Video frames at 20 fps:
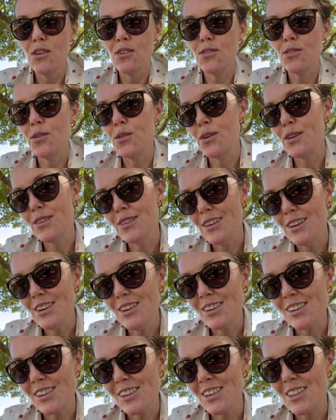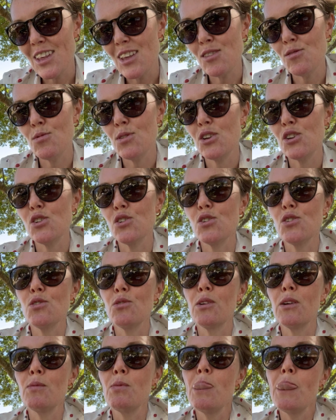So essentially that's what you're
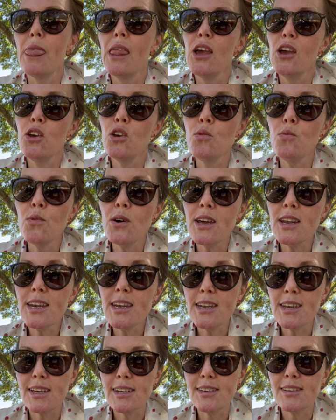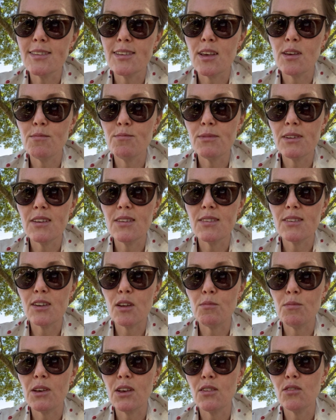doing. You want a nice empty
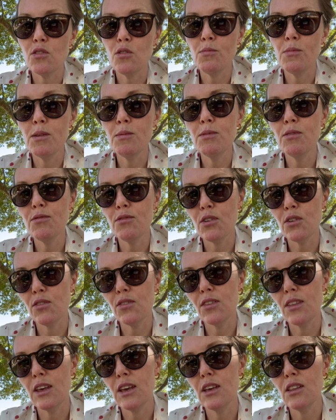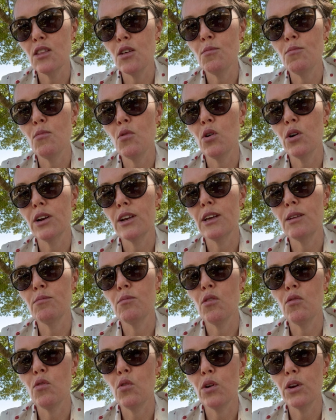stomach, so maybe first thing in the morning
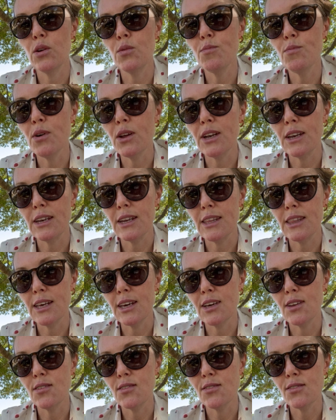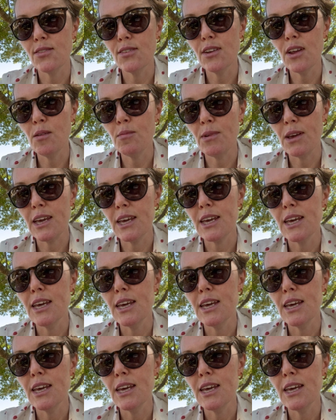before you put anything in your stomach,